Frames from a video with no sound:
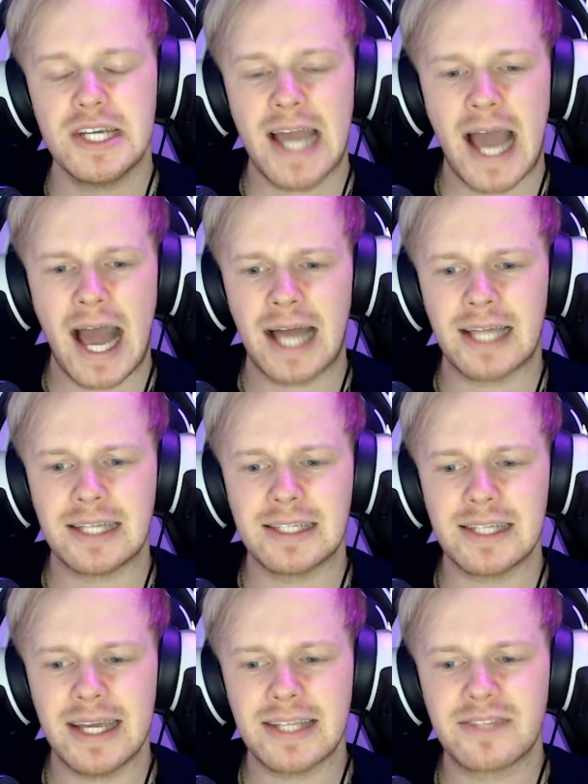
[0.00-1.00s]
and
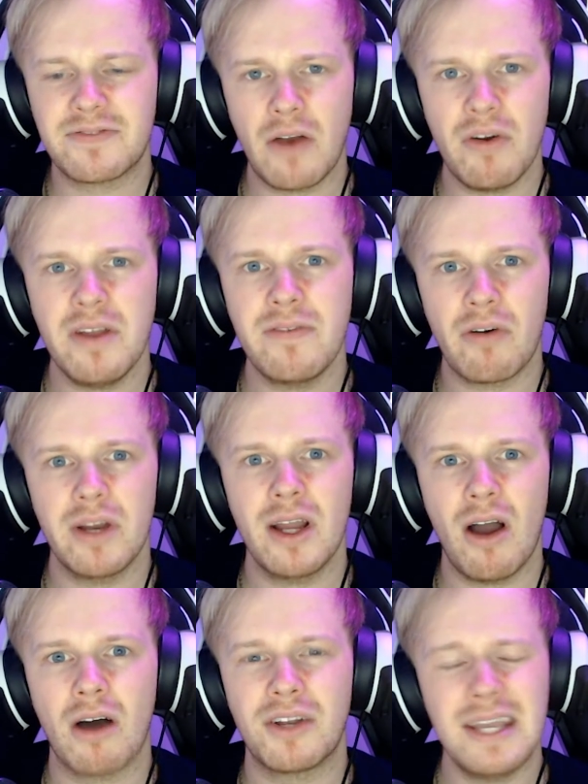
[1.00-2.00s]
it's very, very
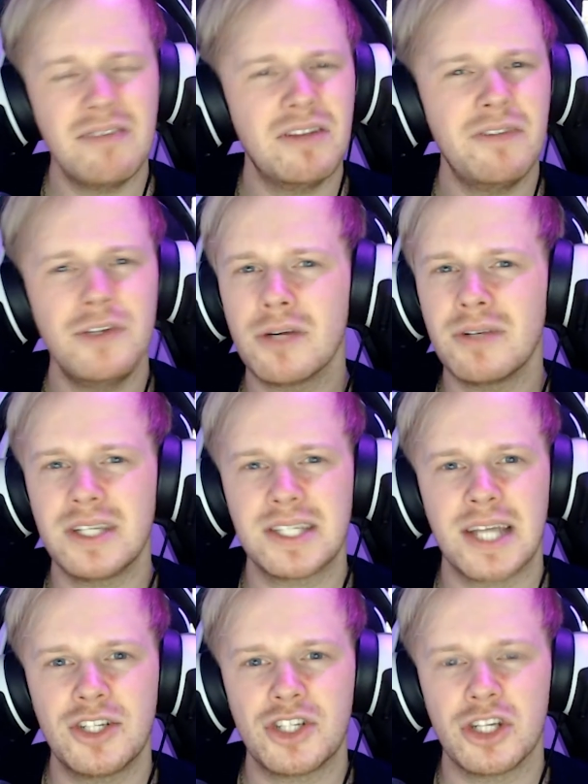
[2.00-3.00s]
hard, even if you don't
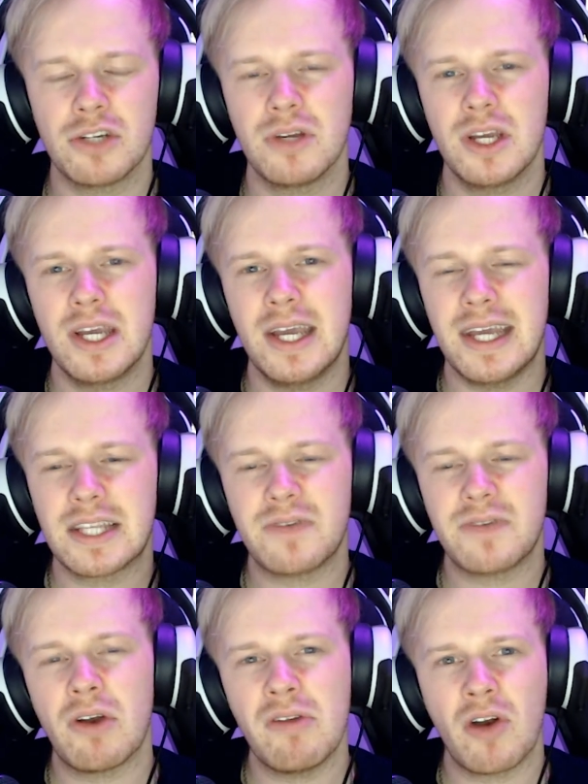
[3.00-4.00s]
intend to, it's
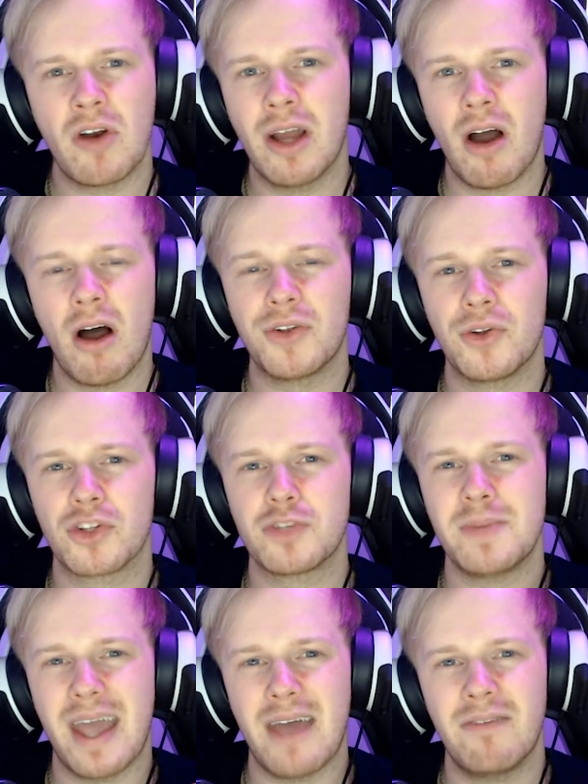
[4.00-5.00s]
very, very hard not to
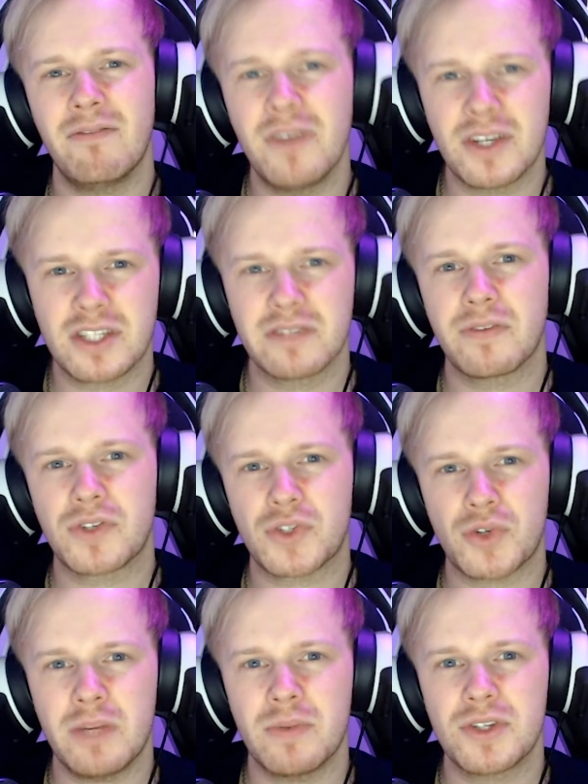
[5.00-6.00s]
be envious of other
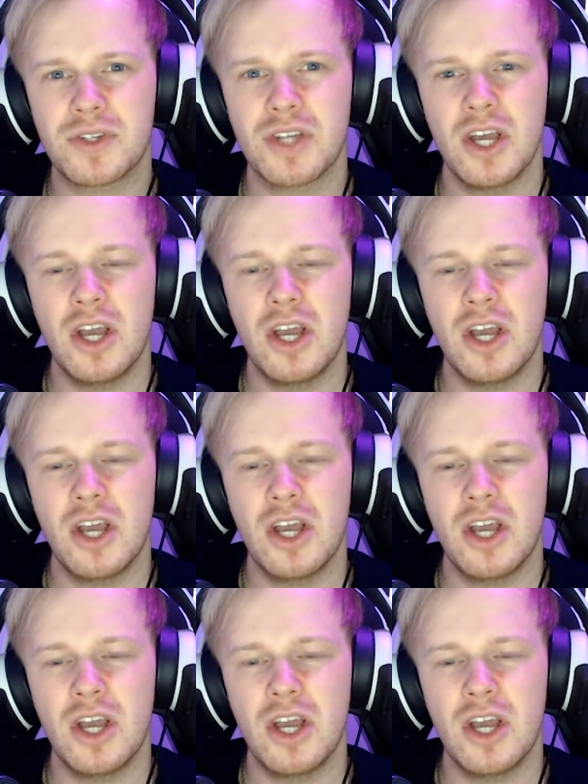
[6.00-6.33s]
streamers.